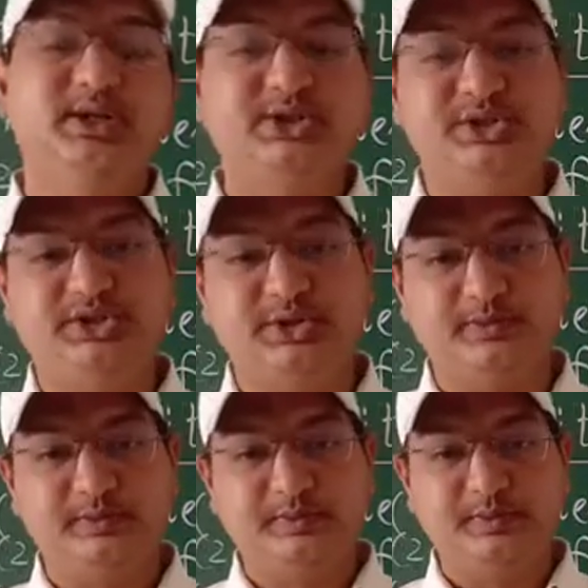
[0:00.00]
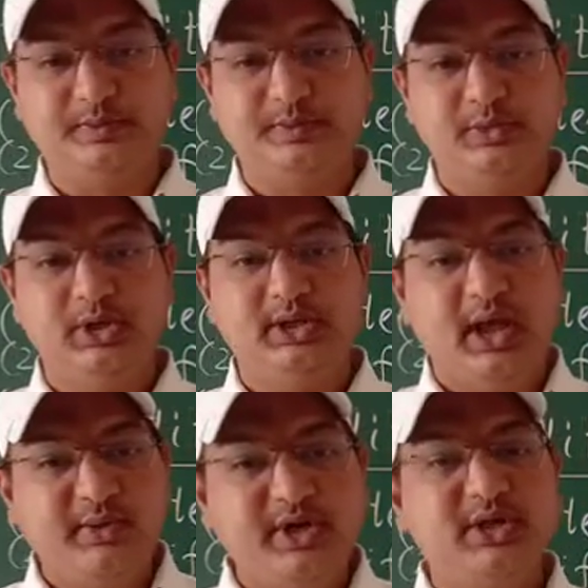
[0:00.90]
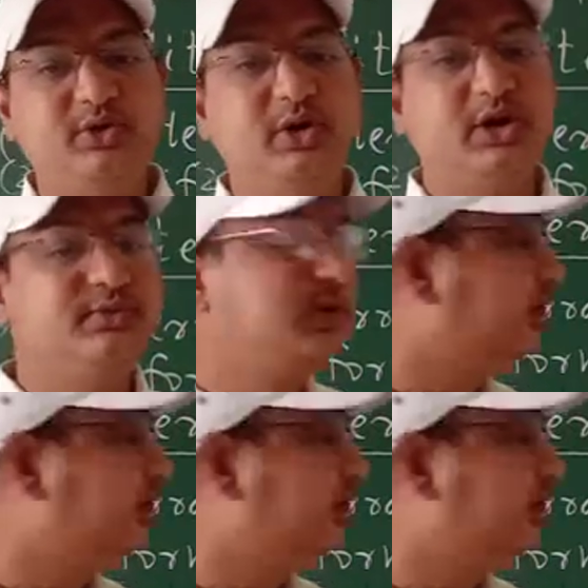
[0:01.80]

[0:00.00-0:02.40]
season. The average annual rainfall is